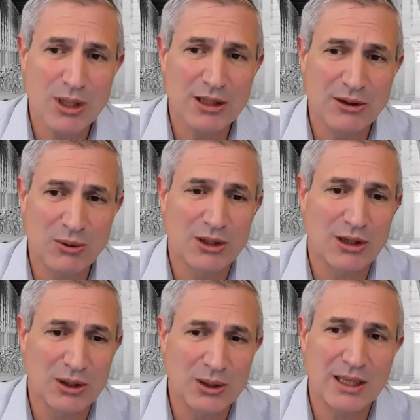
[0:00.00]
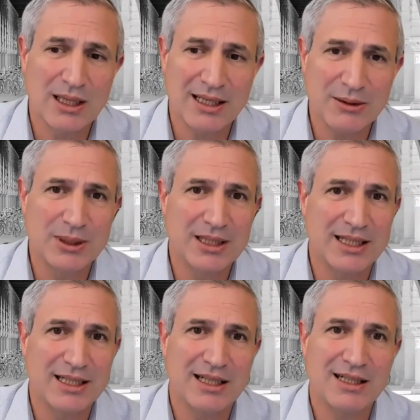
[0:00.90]
will the world look like with
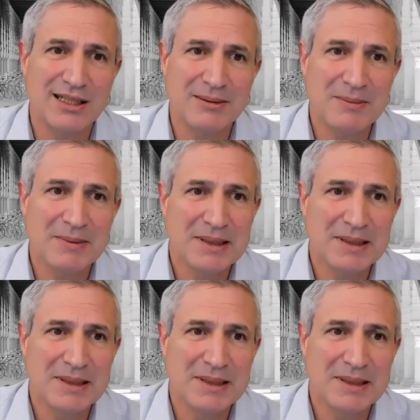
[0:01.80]
AI?